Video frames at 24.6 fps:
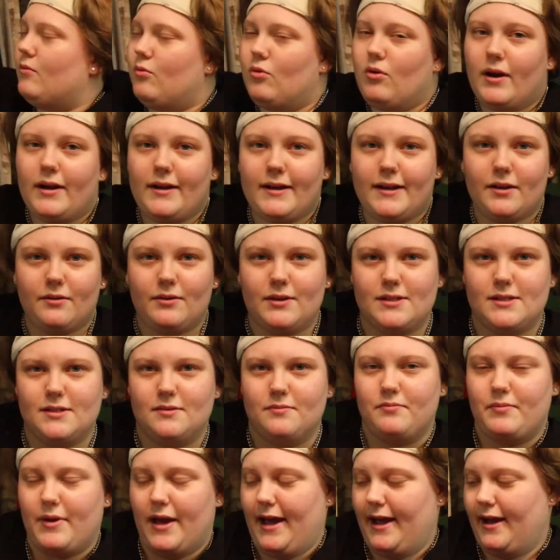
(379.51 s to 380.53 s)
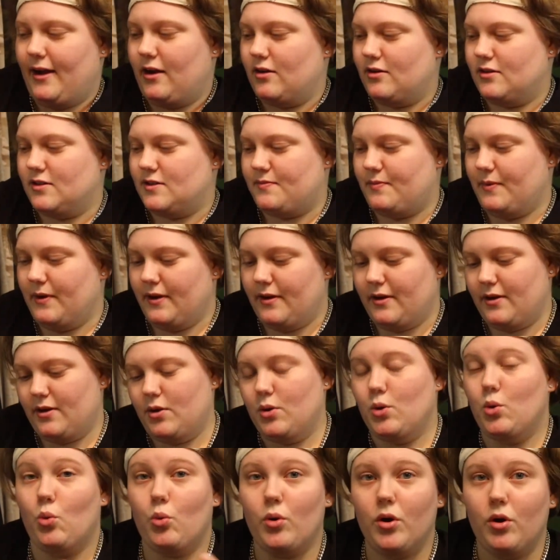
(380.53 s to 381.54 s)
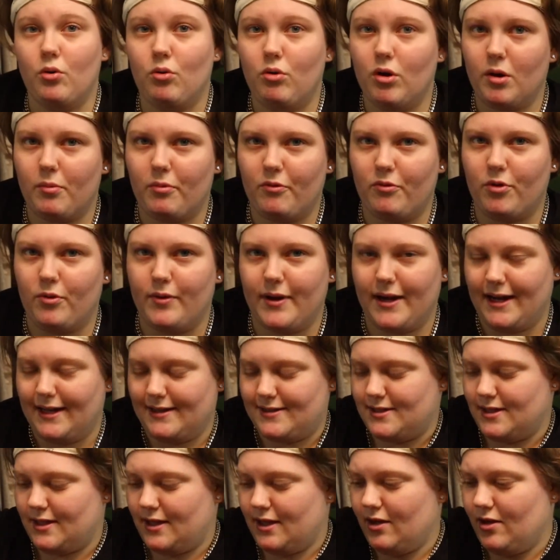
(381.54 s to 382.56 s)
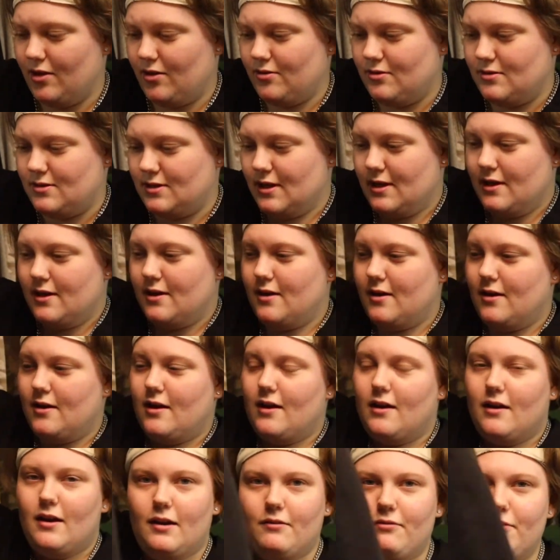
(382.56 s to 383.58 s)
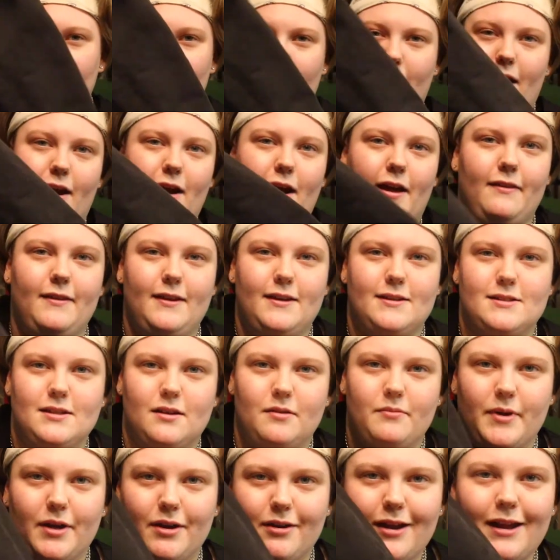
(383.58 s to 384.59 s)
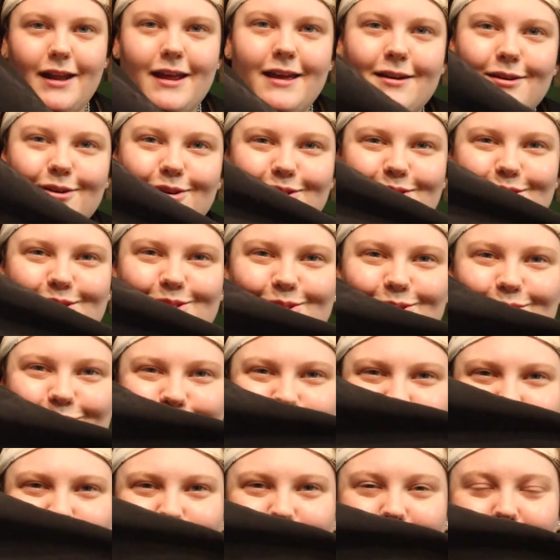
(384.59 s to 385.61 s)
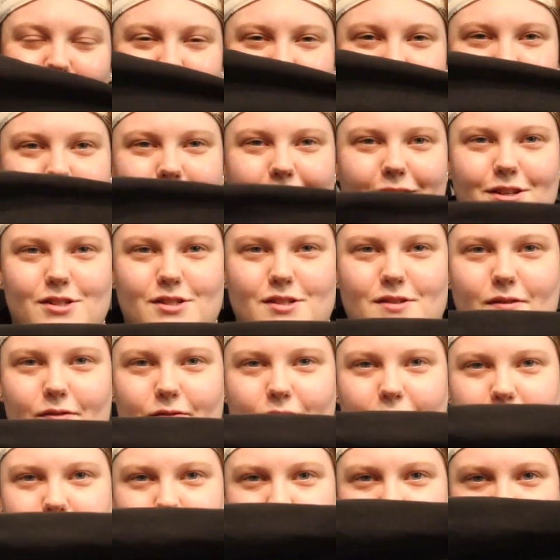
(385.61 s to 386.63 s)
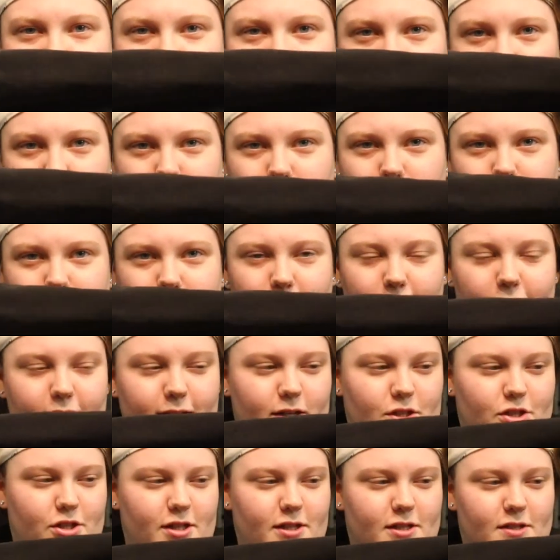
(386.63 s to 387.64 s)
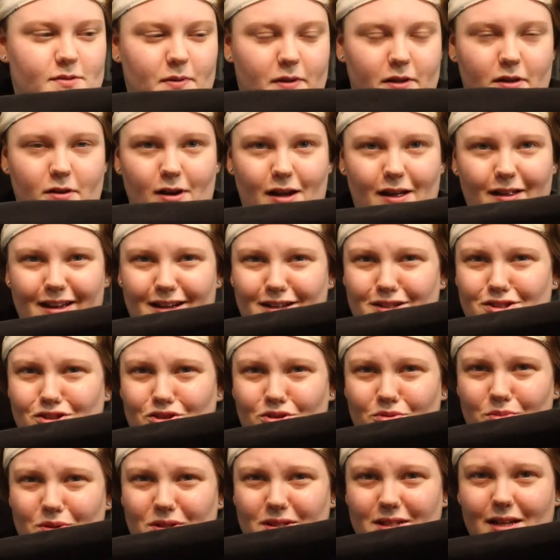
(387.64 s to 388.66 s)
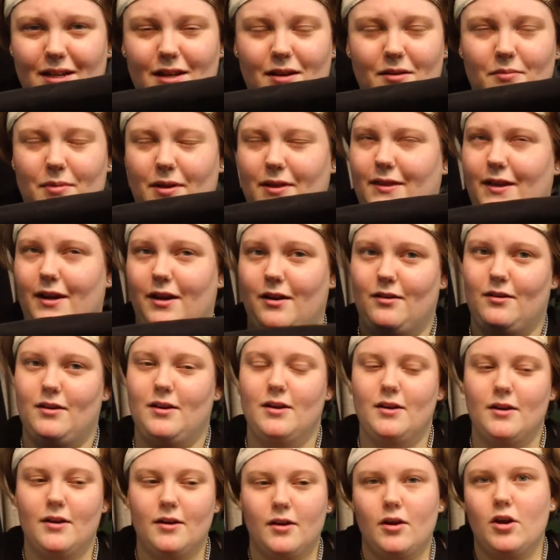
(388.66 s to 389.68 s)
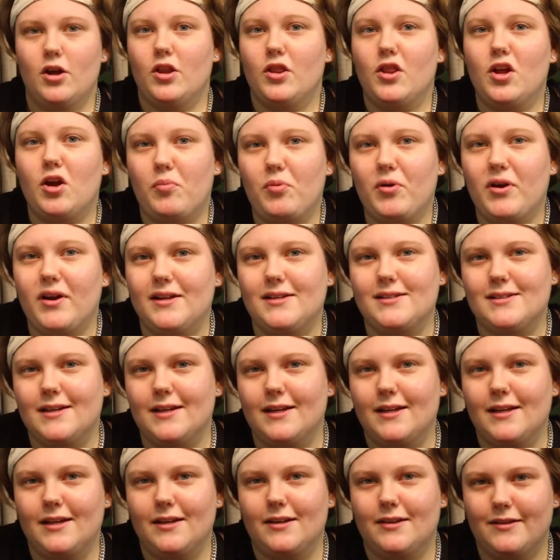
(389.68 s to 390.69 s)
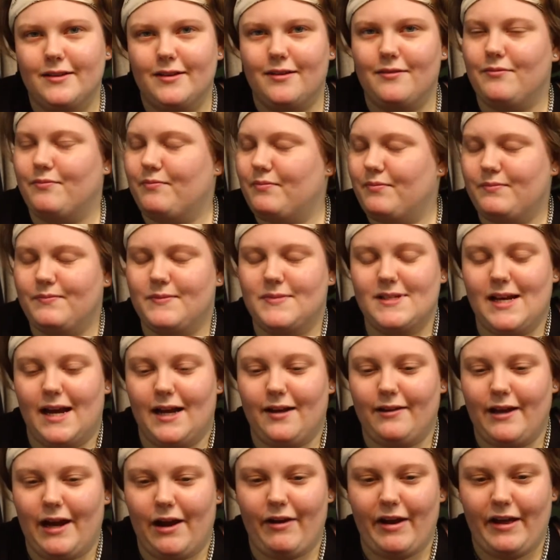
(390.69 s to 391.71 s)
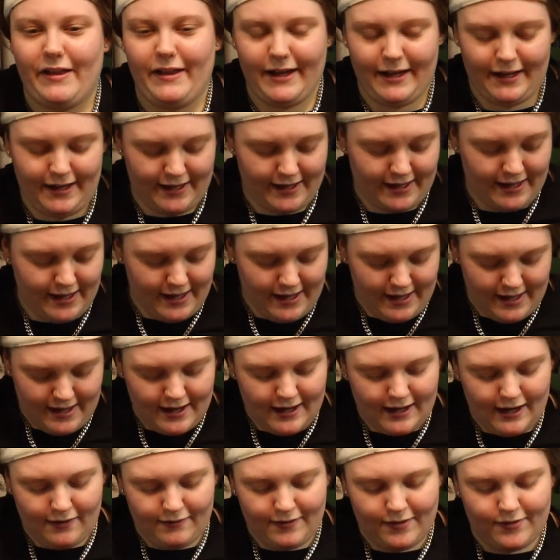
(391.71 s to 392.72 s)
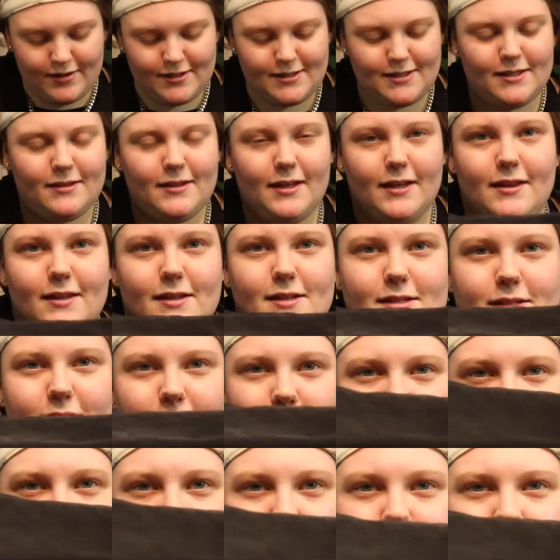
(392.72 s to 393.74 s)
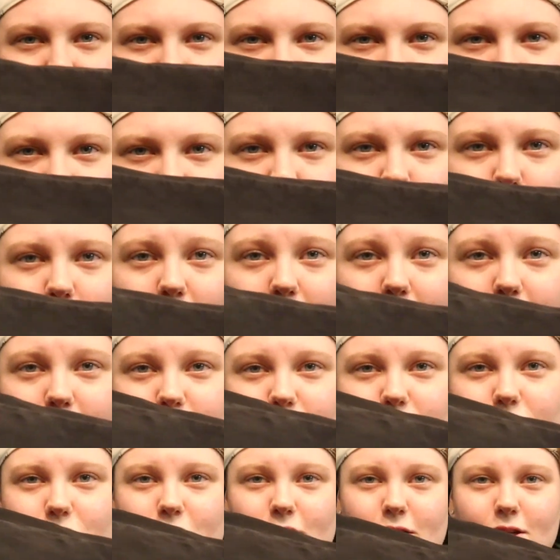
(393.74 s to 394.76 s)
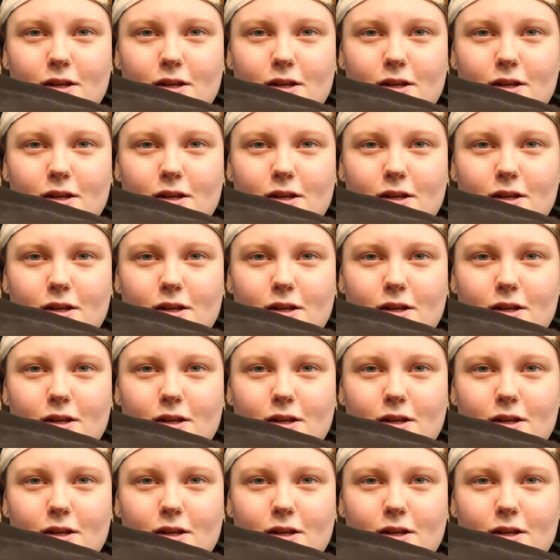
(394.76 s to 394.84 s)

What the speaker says: wanted it with some bangers, but real quick before we get to those, I got these at American Eagle too. They're literally just vintage washed skinny jeans, but they're not like super skinny, but they're pretty skinny. They're exactly how I like it. And I've never seen like this vintage wash,